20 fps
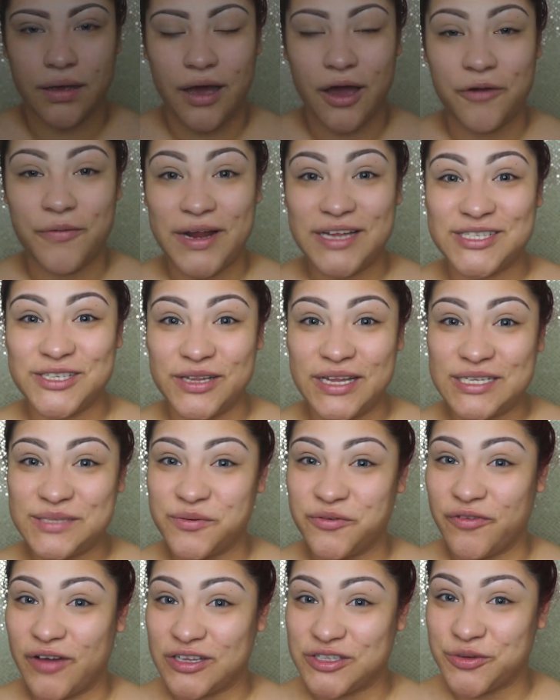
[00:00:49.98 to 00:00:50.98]
Alright, so let's
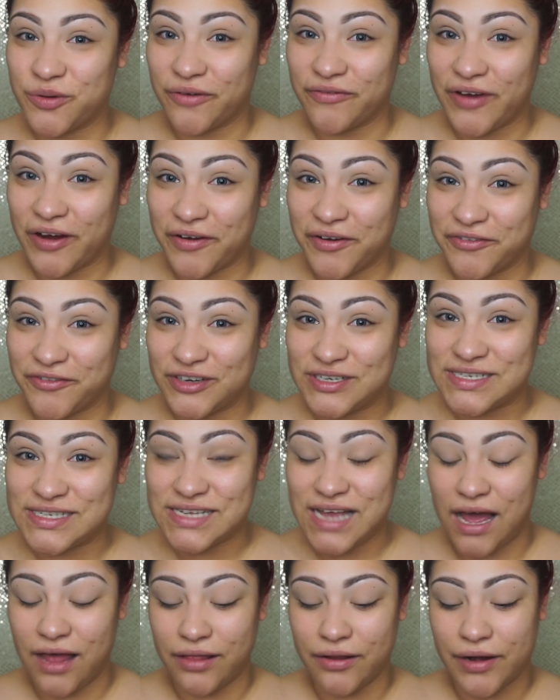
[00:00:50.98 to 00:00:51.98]
move on to our very first
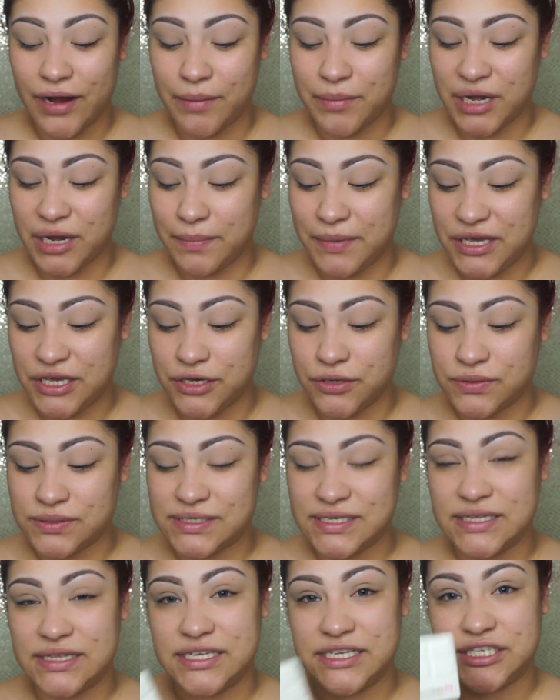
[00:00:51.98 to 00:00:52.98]
color. I'm going to be
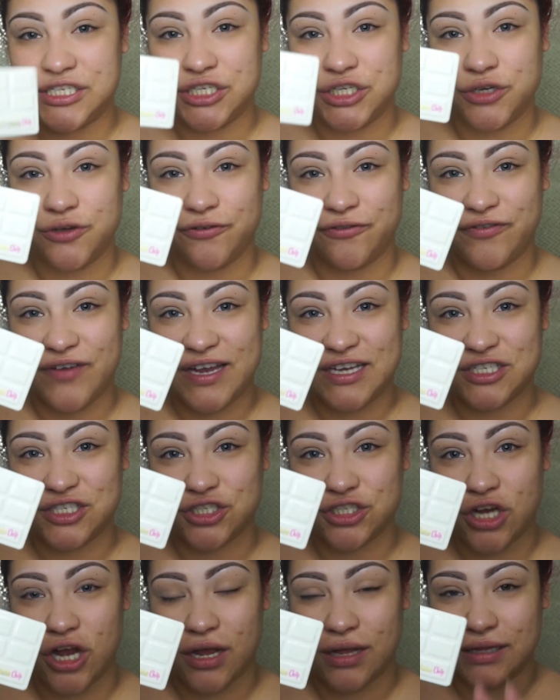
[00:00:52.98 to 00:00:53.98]
using the Too Faced
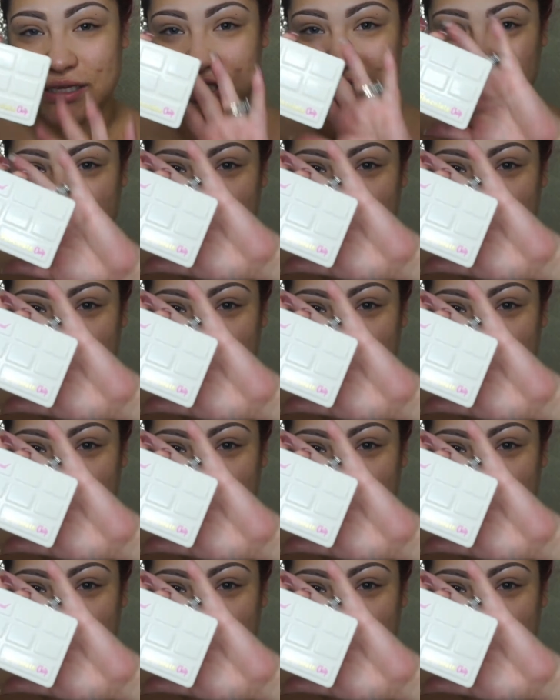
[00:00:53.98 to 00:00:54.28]
Chocolate